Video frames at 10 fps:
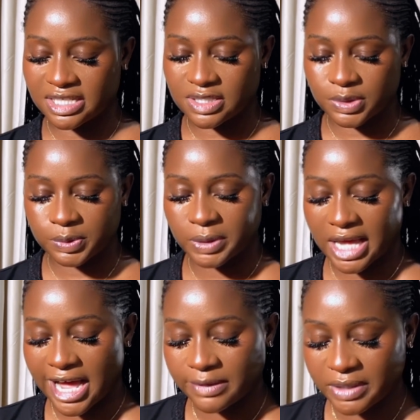so we
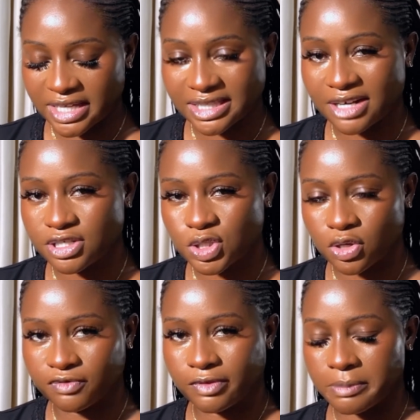get that
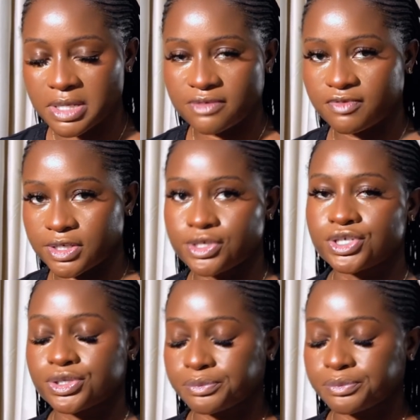soft feminine finish.